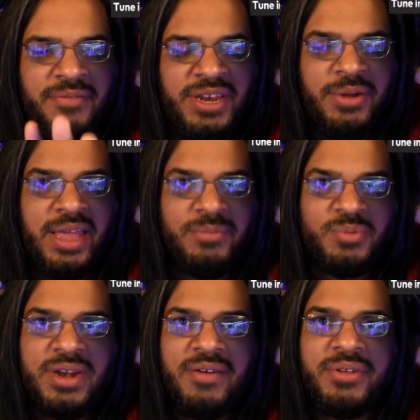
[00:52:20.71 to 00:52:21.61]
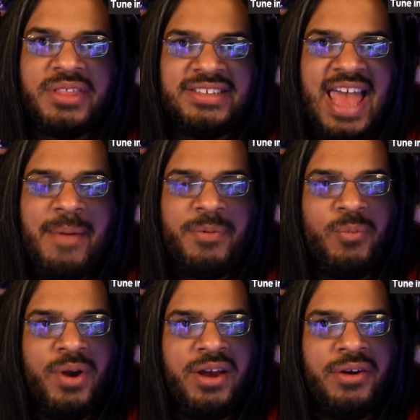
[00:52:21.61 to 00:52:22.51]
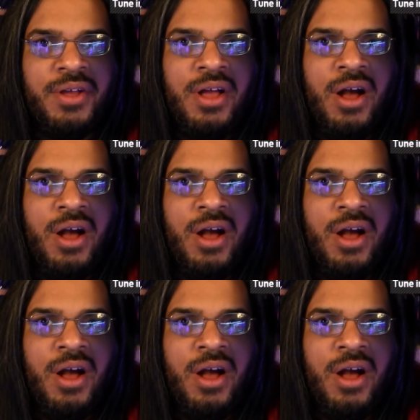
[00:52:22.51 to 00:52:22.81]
video games, whenever things happen where